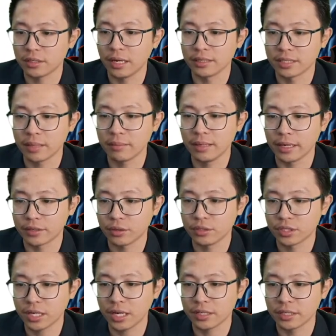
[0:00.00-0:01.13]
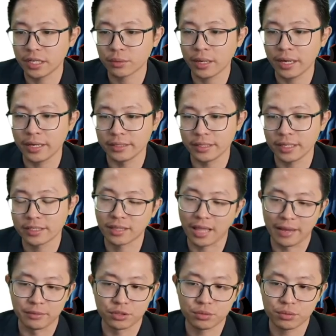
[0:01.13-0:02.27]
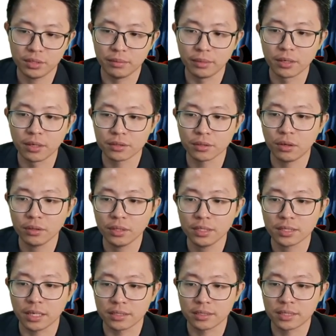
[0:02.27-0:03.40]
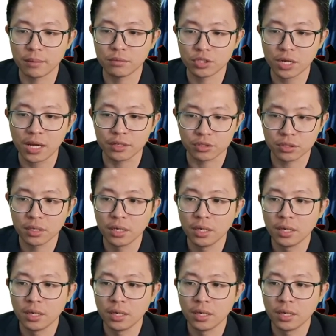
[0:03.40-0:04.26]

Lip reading: That's why I just times 3 because all these are same charge.